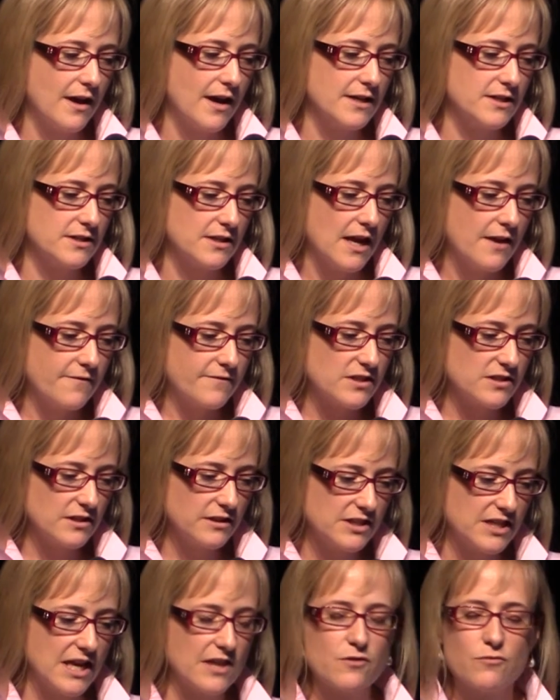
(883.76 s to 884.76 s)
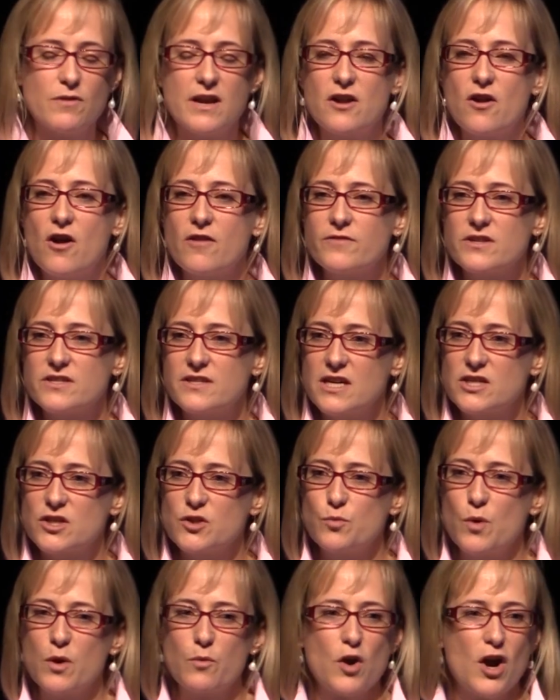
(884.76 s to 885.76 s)
us facilitate the right
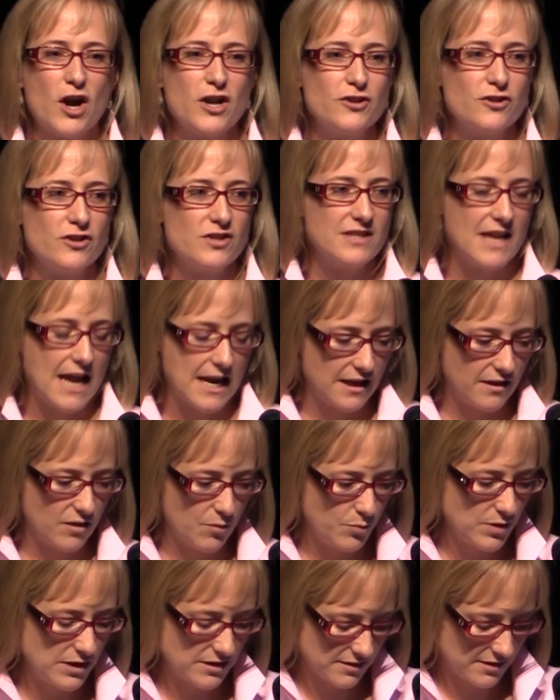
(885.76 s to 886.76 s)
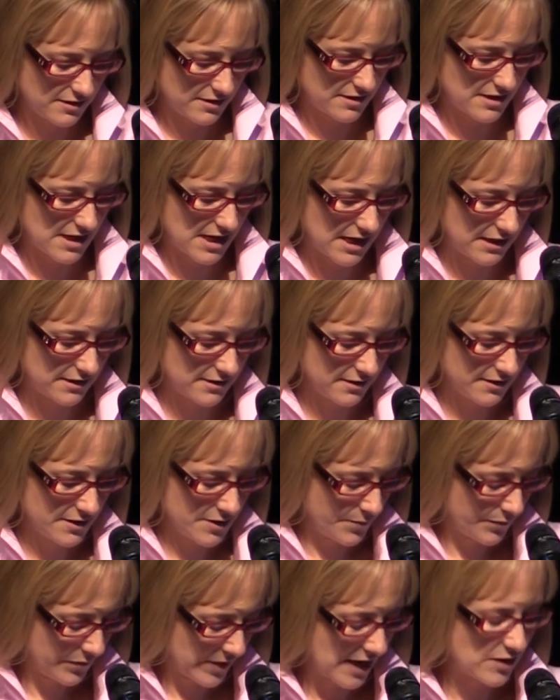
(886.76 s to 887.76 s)
conversations where we're understanding the business needs
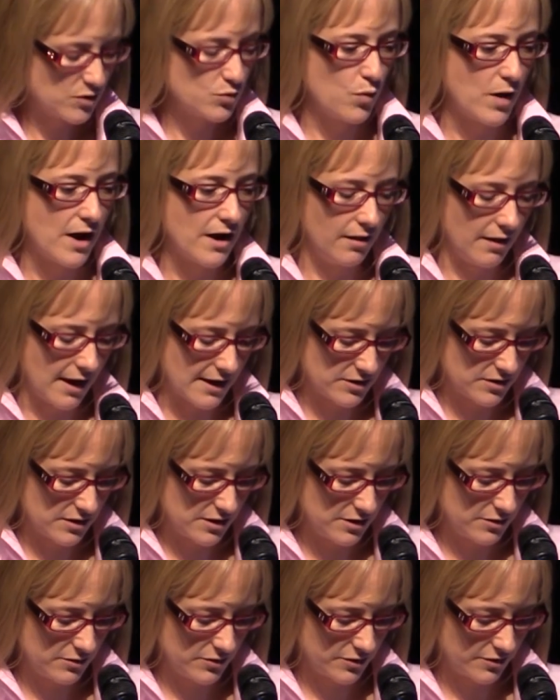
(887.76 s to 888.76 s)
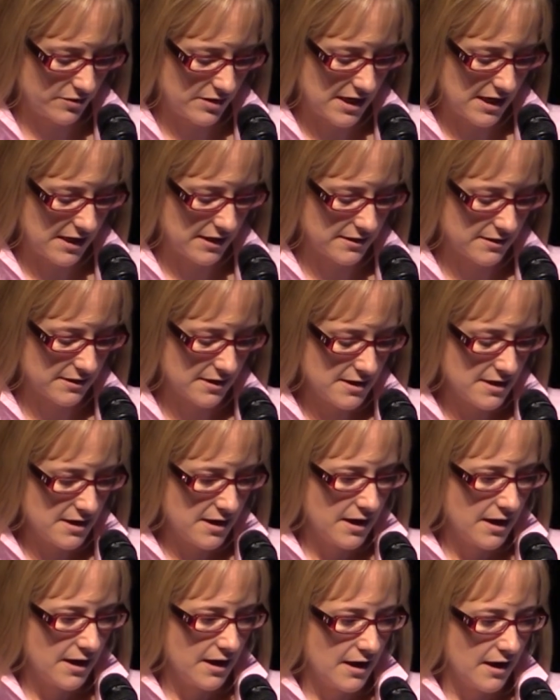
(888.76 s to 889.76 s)
as well as the user needs.
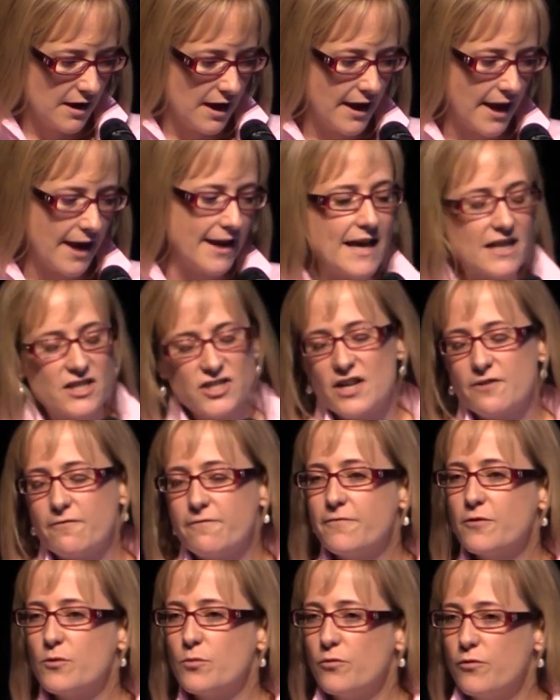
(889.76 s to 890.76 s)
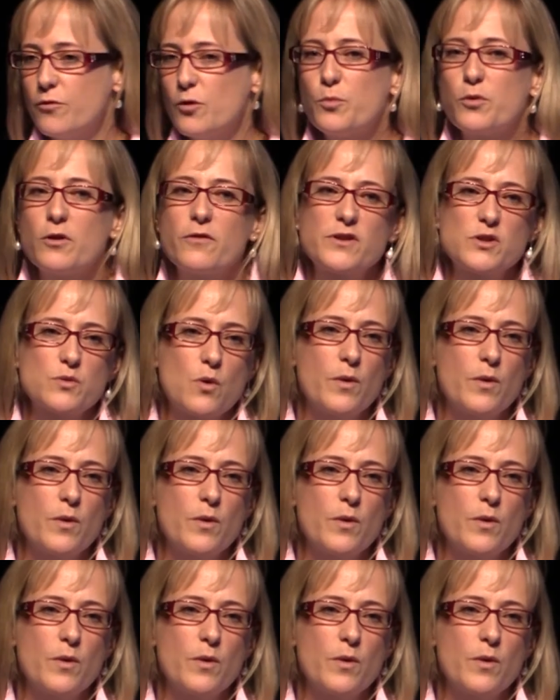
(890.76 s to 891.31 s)
And actually, at Foolproof is